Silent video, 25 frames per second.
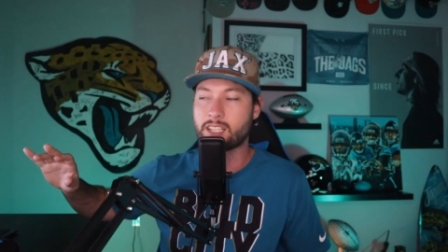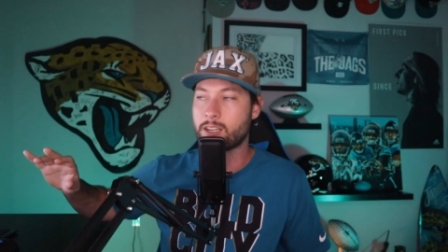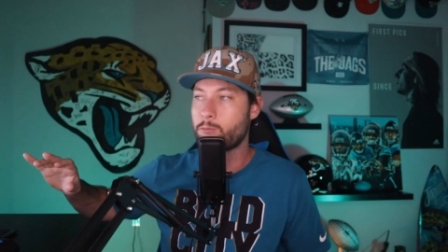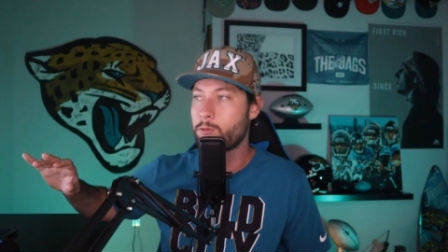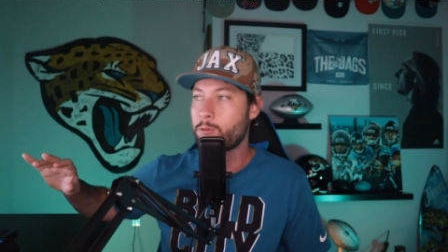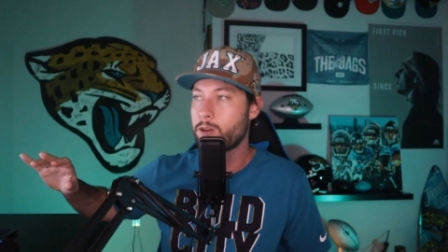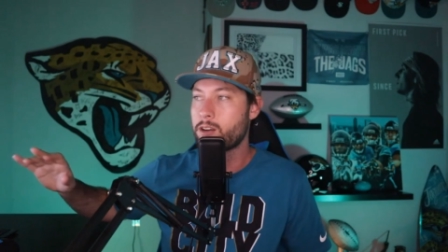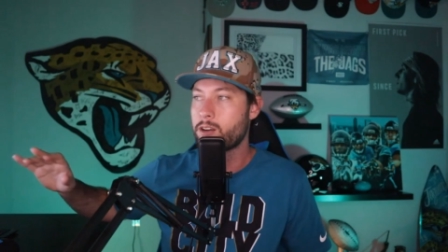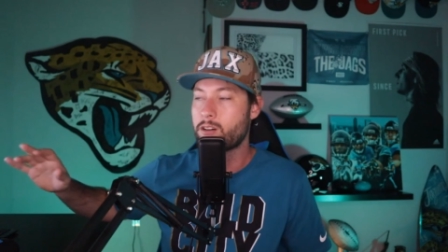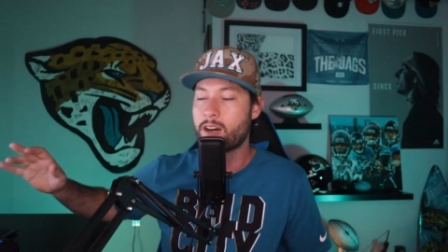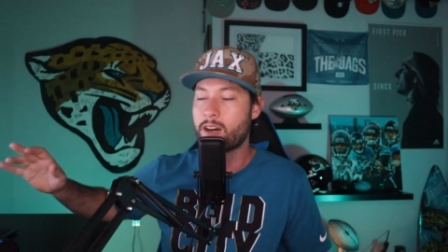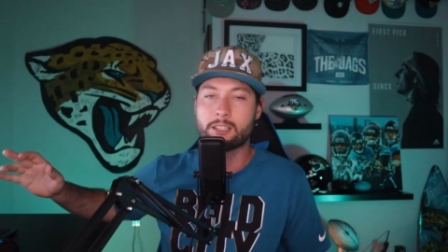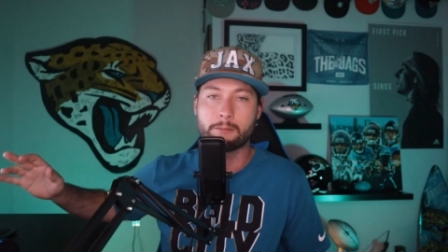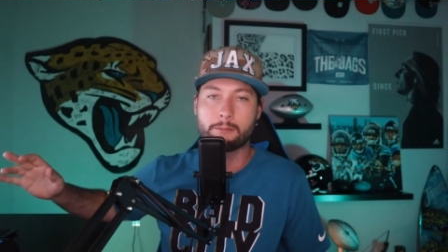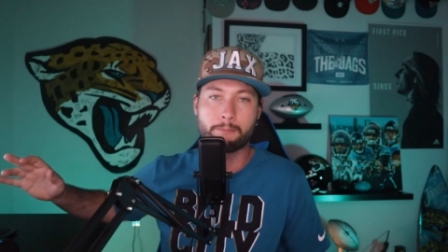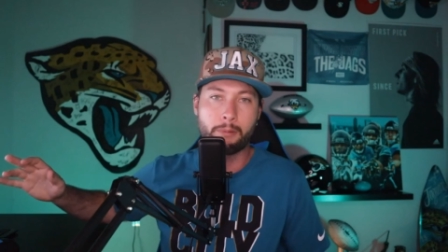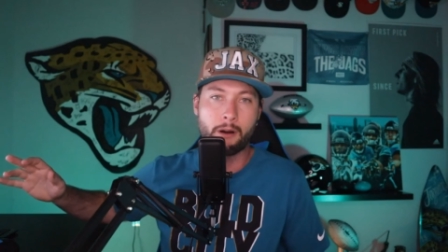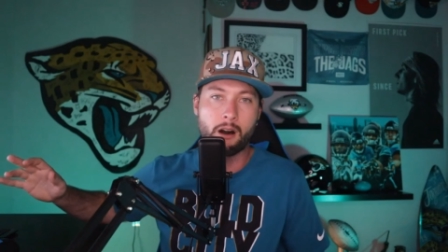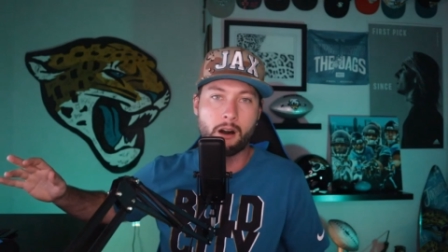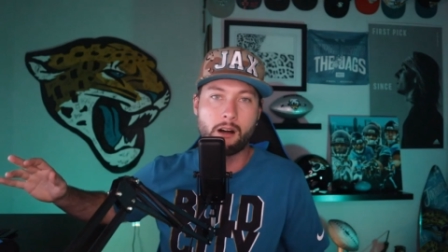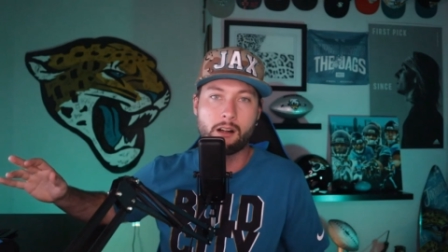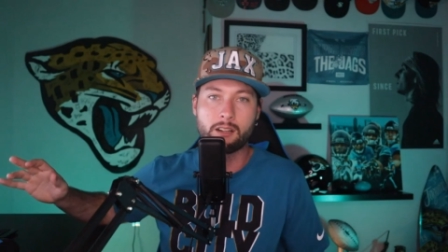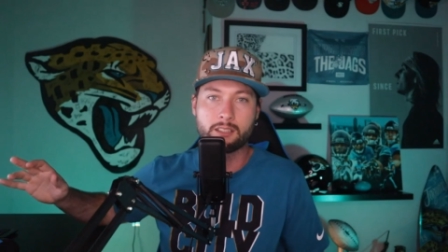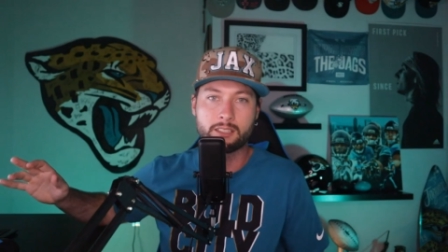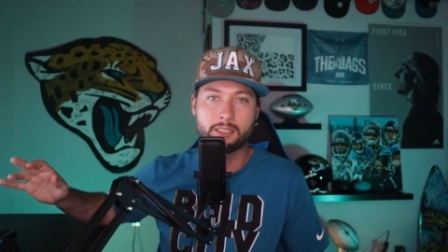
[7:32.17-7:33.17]
Like, we don't have to
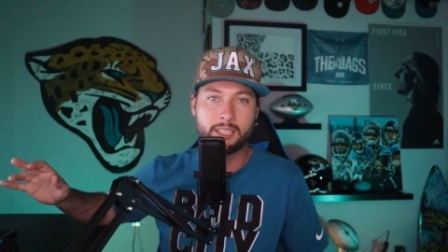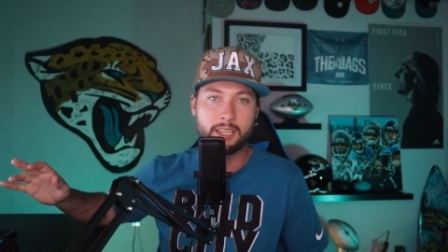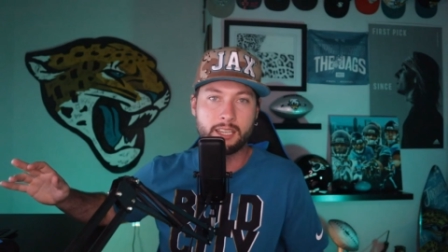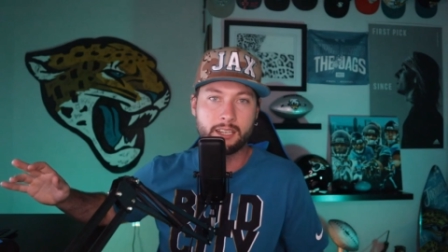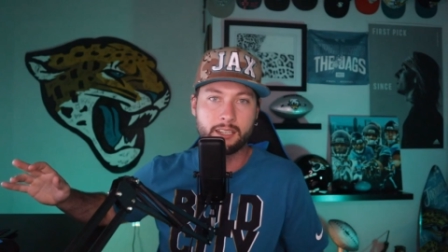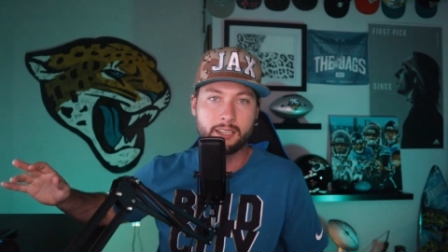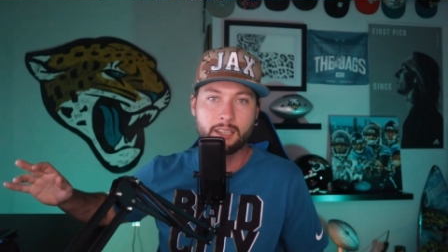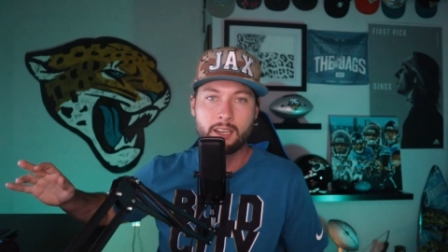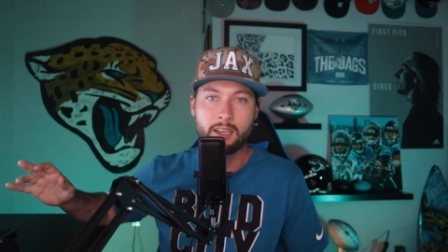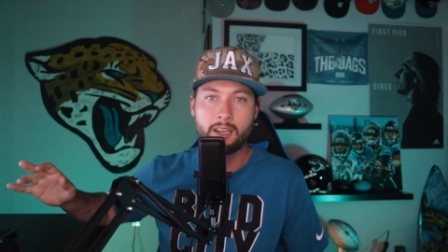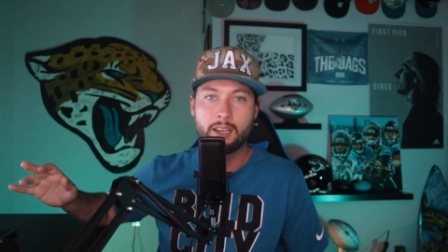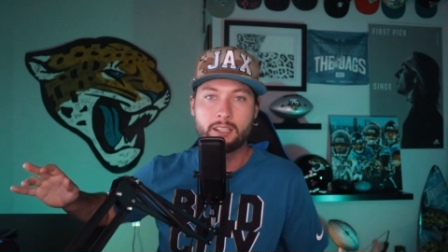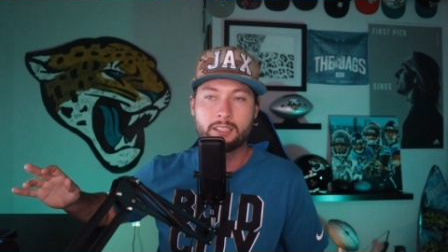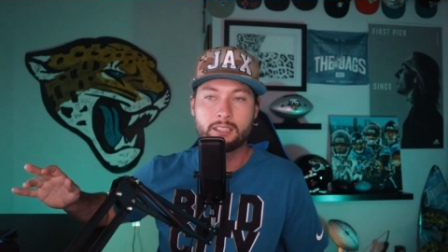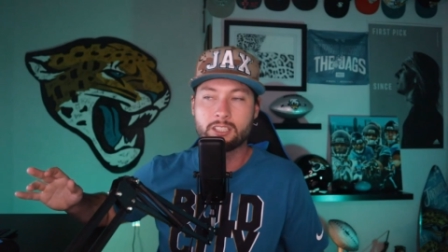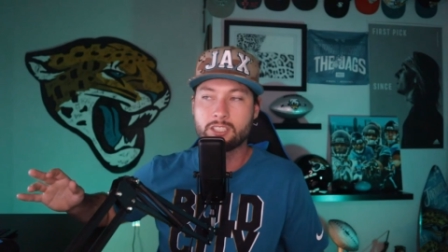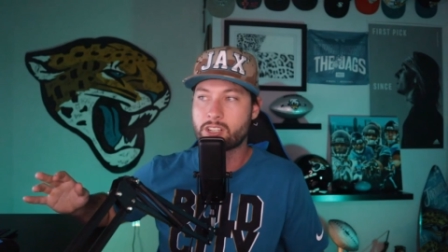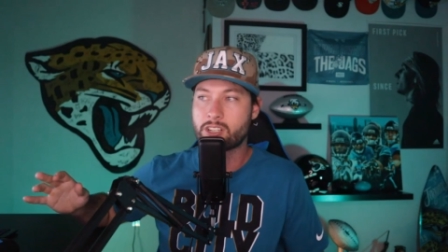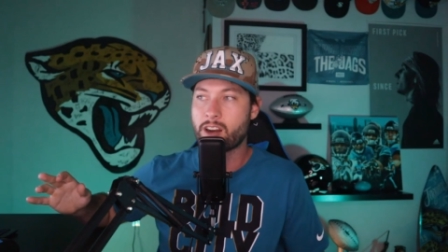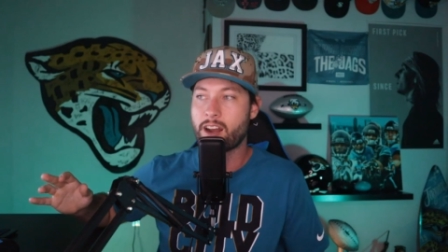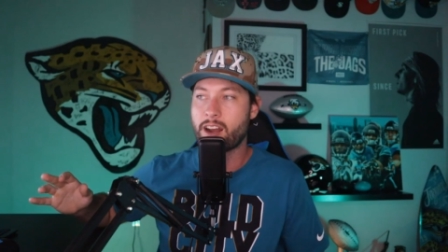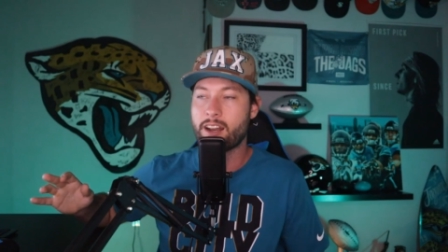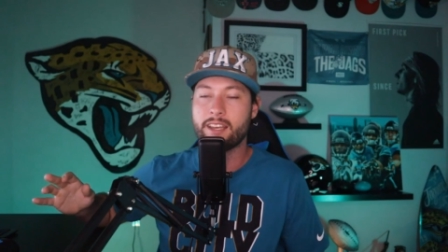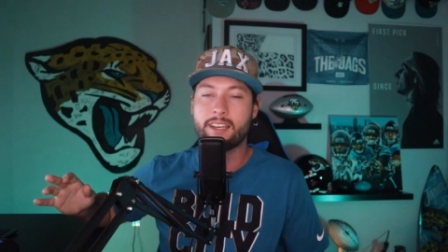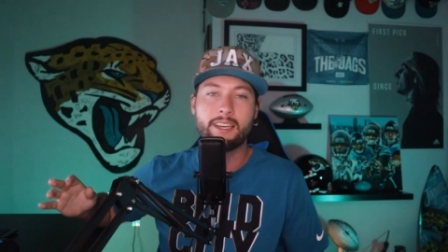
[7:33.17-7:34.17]
politic to
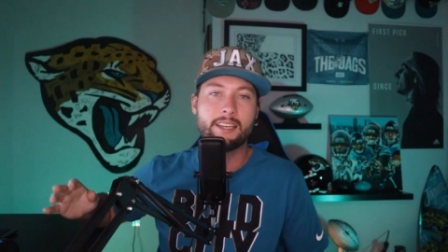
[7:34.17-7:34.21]
try